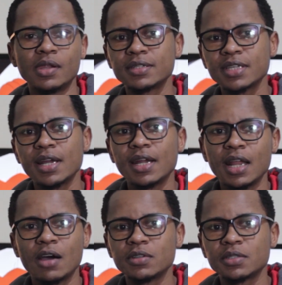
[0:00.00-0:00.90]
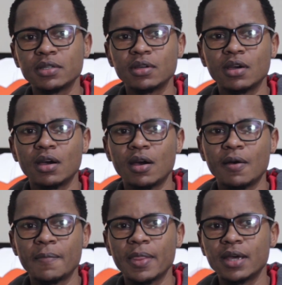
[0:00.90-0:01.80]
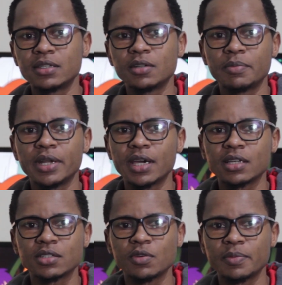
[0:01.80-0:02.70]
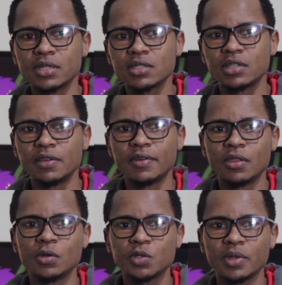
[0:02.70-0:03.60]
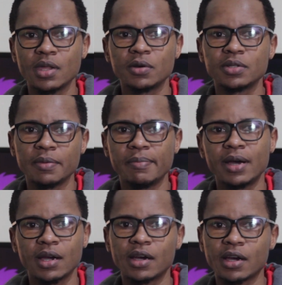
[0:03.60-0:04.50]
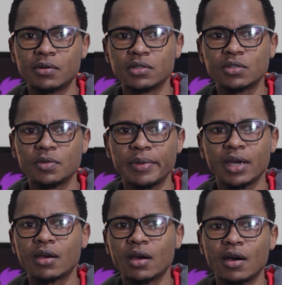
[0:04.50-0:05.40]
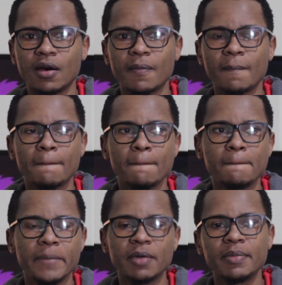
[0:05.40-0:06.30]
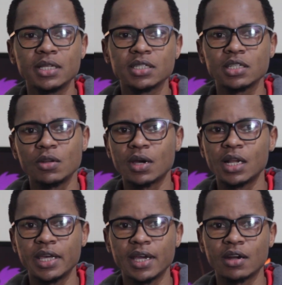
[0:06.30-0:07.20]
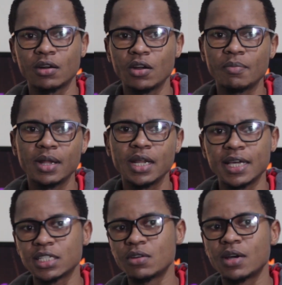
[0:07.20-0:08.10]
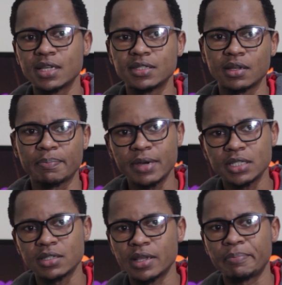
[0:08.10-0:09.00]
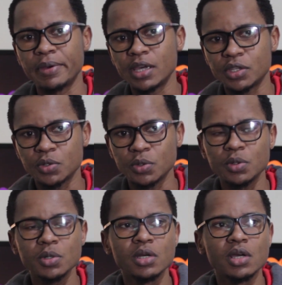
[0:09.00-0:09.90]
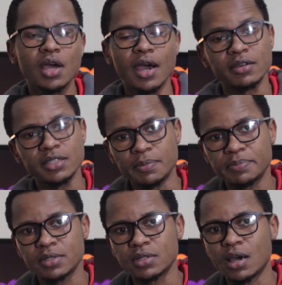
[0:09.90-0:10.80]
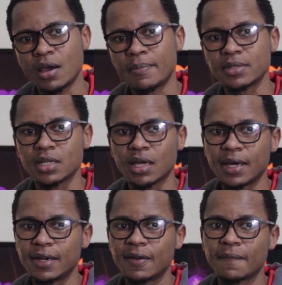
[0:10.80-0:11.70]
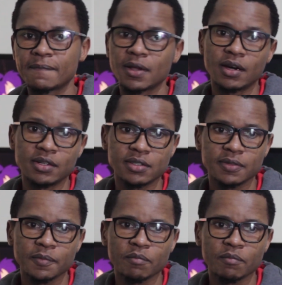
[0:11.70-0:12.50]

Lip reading: this card allows Airtel Money customers, even those without a bank account, to make payments locally and globally as long as the merchant they're paying to accepts MasterCard cards.